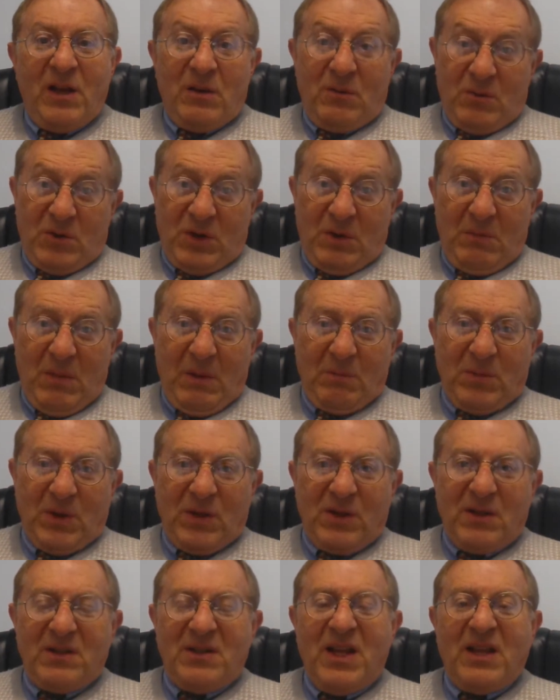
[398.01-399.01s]

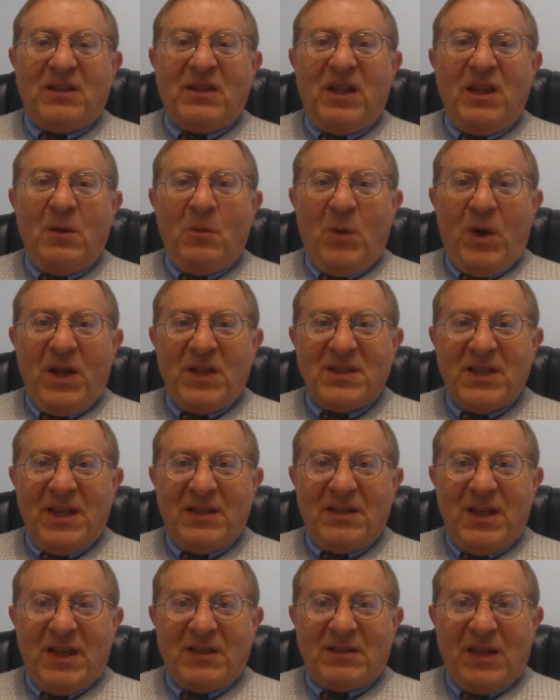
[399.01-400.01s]
Remember that he was
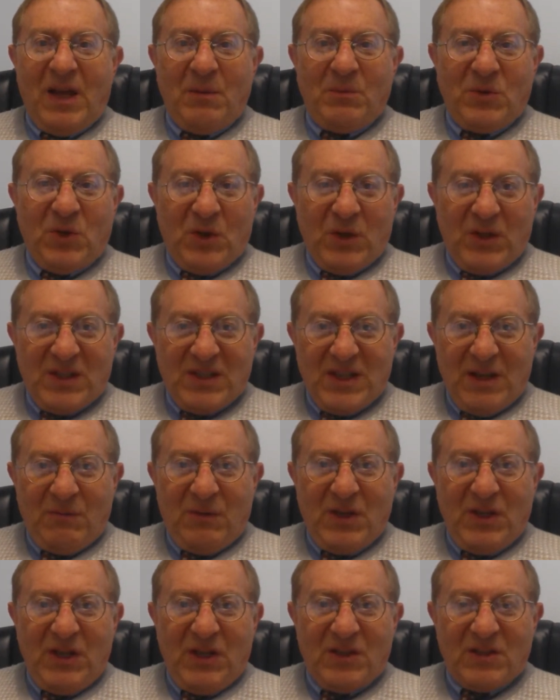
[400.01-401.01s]
at that time
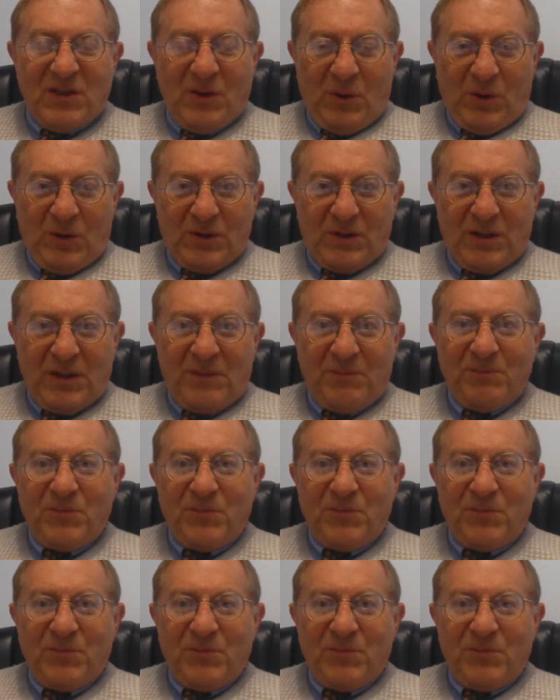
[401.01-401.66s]
37 years old,